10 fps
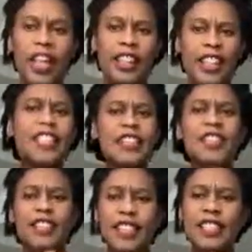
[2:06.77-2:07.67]
This
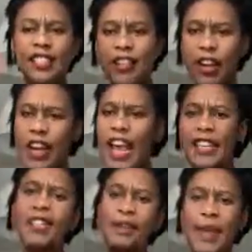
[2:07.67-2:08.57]
has got an
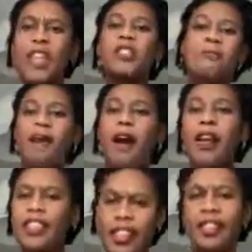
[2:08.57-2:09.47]
exclamation
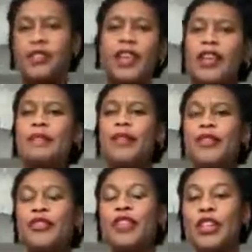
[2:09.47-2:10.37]
mark. This is really
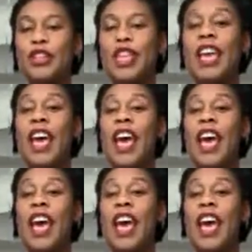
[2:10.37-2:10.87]
important for you to